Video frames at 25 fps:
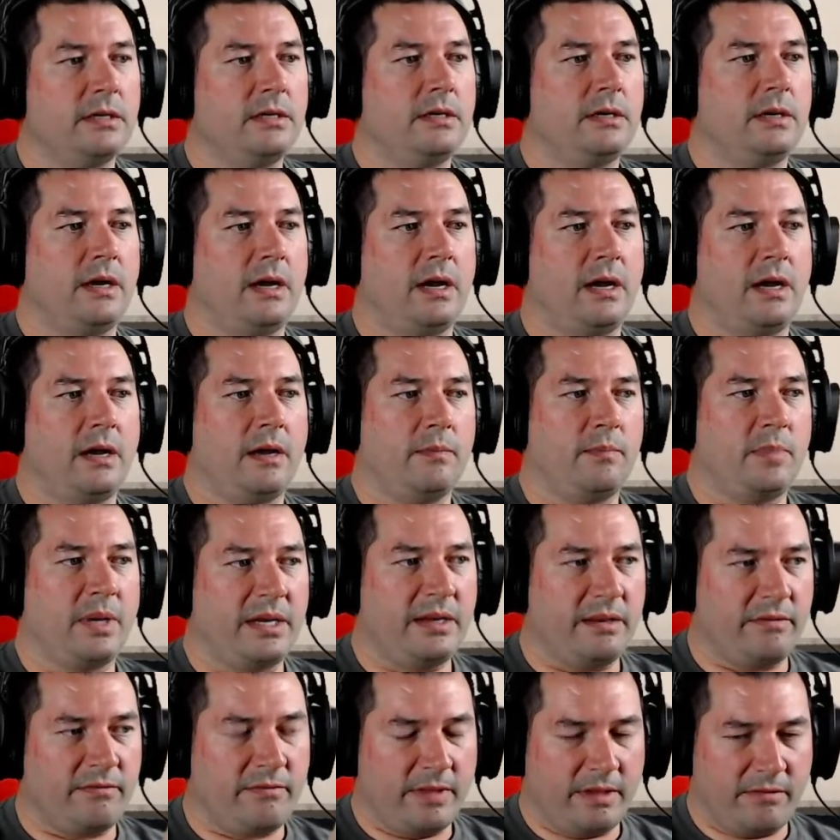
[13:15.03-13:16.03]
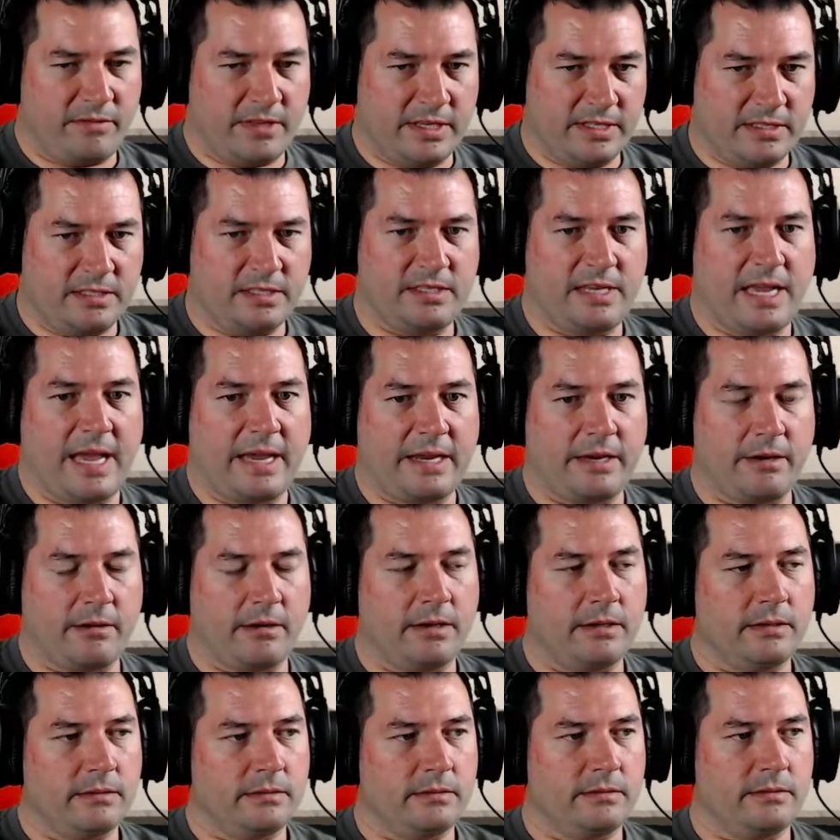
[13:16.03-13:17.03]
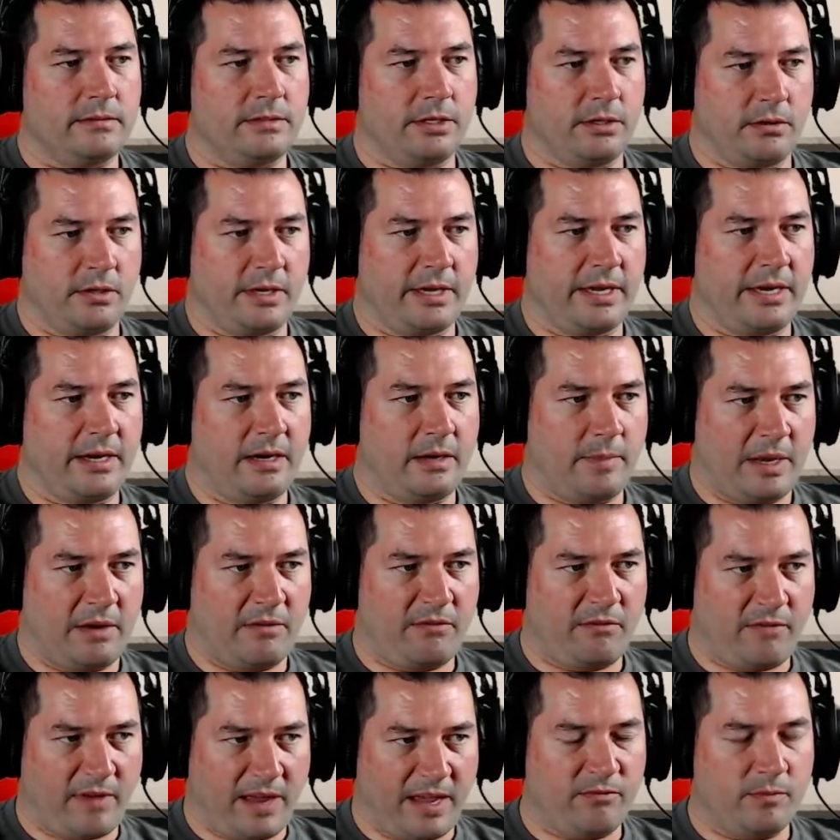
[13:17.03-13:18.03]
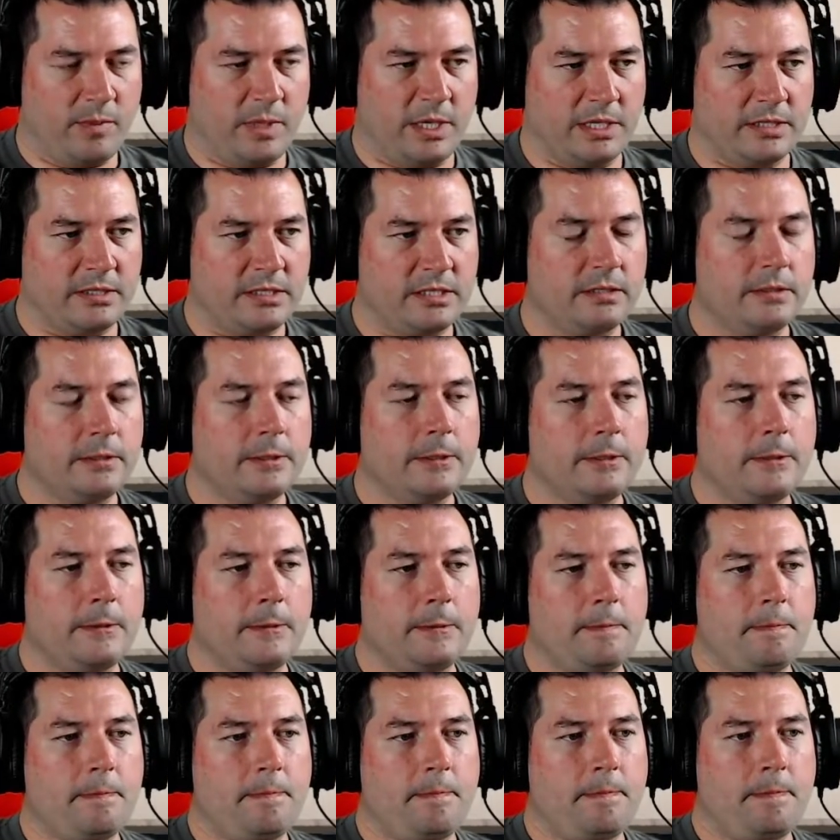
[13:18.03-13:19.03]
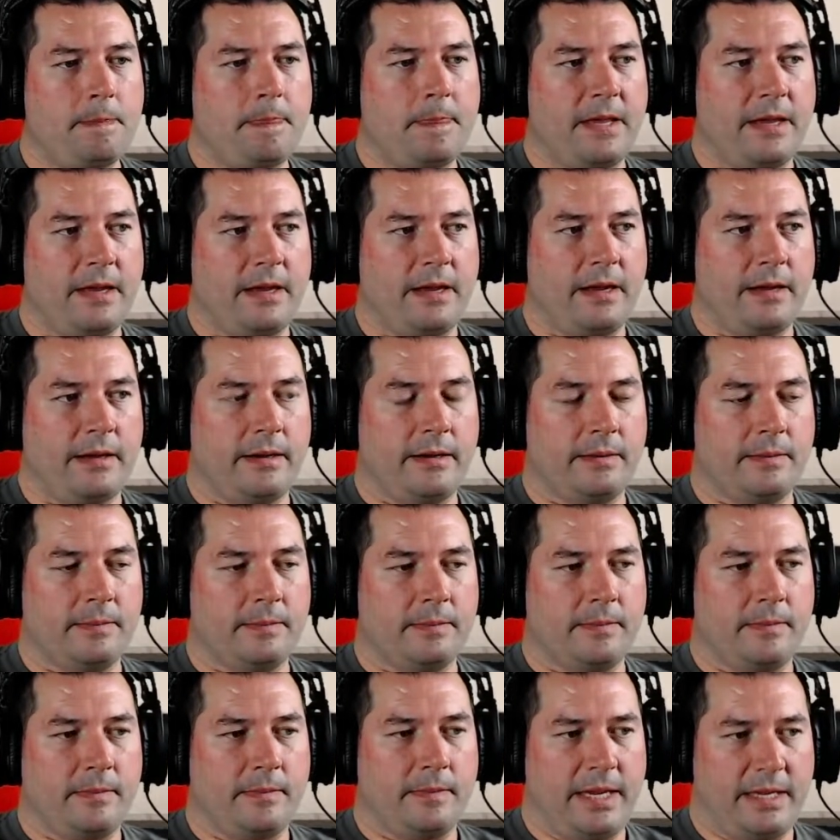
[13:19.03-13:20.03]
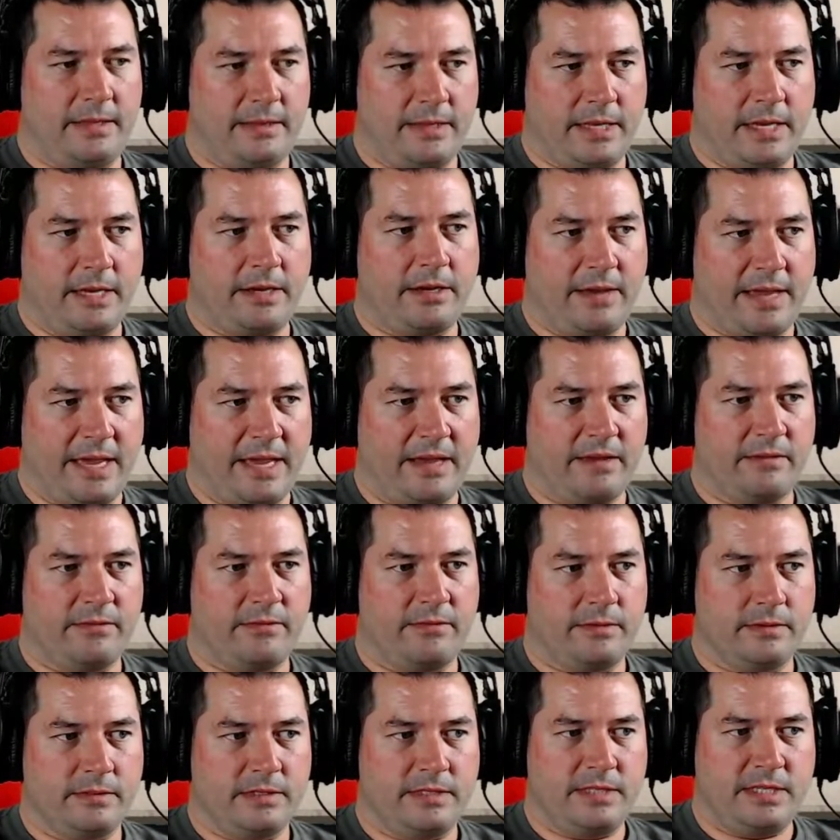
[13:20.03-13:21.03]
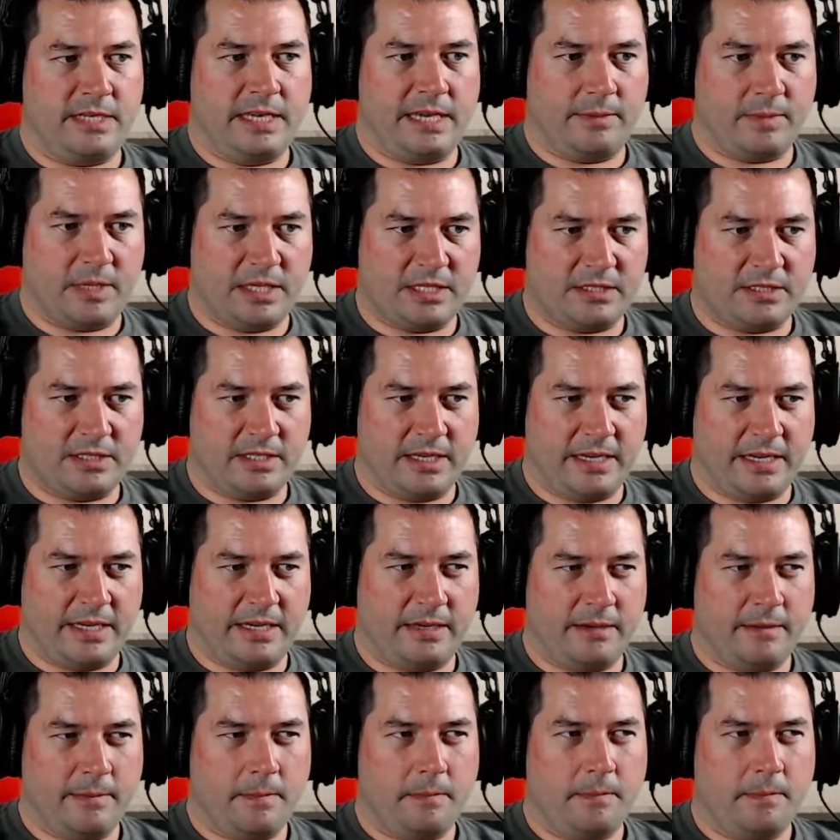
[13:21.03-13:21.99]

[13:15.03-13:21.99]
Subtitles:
But if this is accurate, you're looking at about 5 months. And then you have TBC.